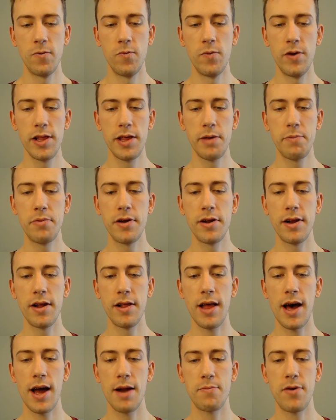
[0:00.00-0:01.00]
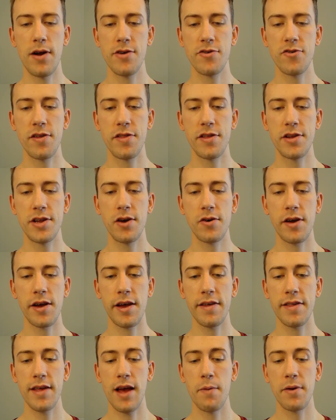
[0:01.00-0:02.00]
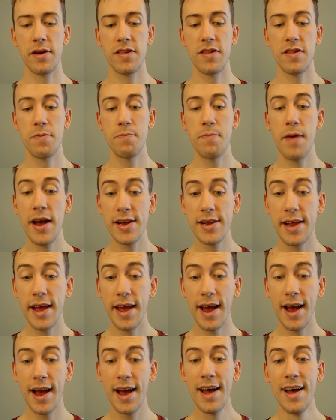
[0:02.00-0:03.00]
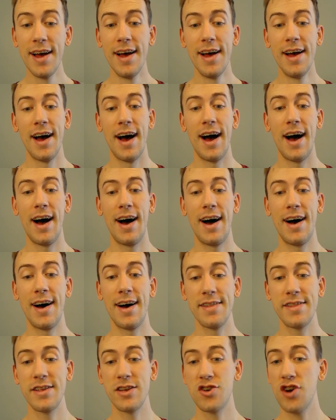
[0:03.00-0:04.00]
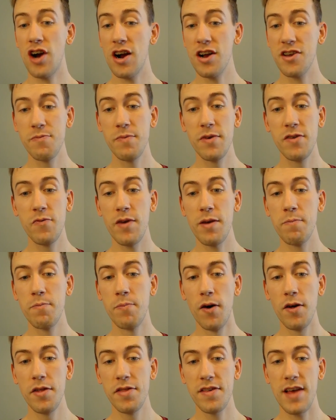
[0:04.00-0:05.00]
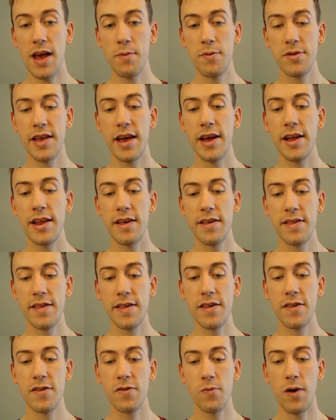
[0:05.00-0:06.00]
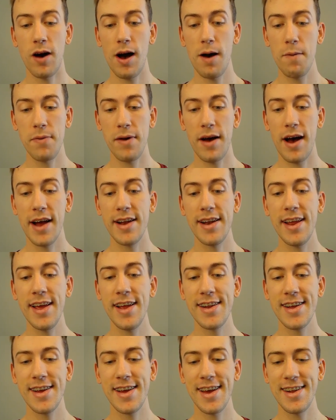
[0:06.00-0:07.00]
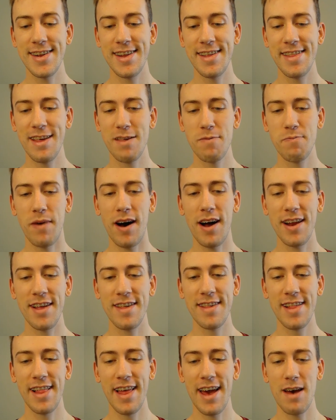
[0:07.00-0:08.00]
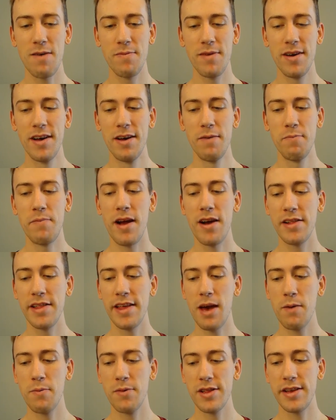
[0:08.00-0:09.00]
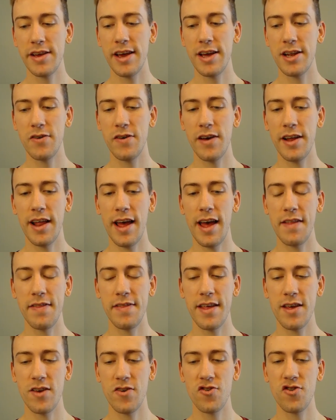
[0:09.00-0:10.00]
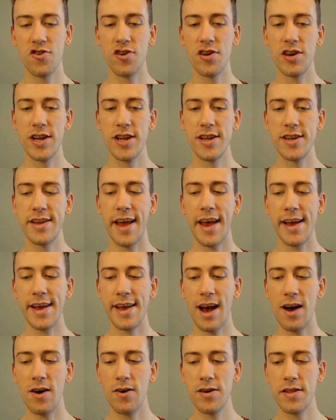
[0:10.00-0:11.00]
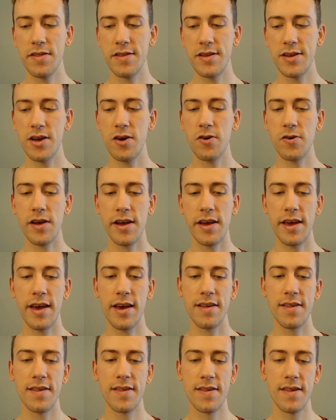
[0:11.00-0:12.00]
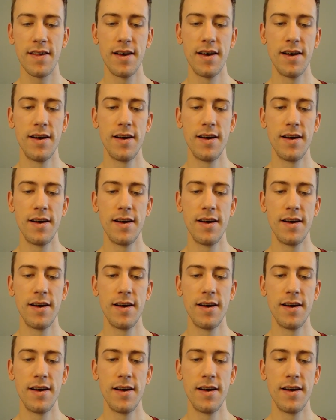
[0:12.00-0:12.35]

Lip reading: Really putting a lot of pressure on the Togekiss. I'm expecting the charge move. We both simultaneously swap. I need to get to this Body Slam. Barely able to get to it, and this should take out the Togekiss.